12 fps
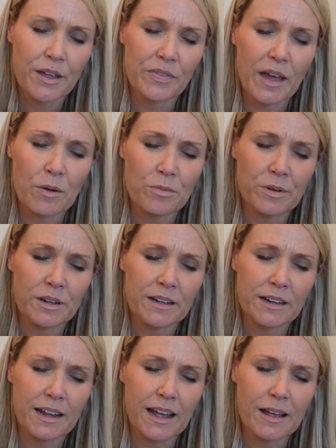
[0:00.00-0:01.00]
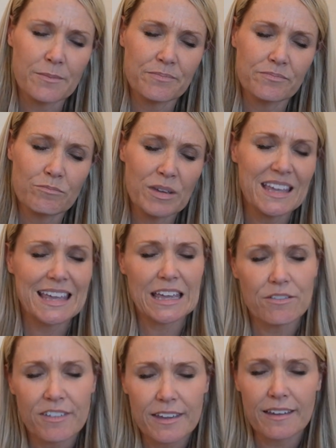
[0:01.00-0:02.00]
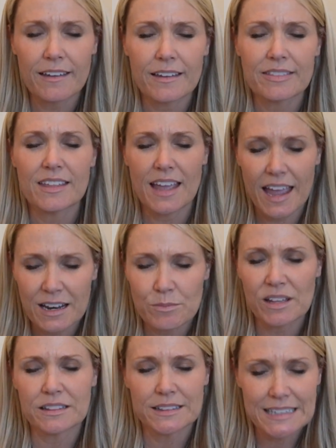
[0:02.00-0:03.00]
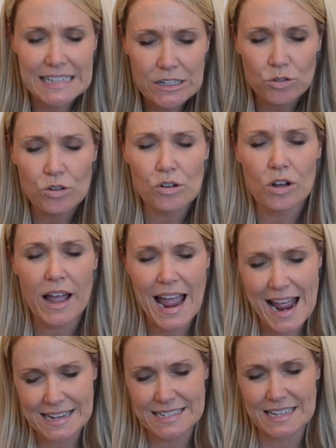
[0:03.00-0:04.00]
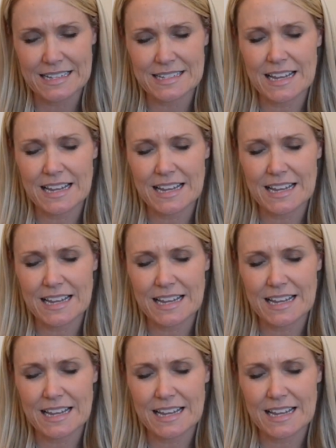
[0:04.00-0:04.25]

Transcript: that would um, be giving the enemy legal access,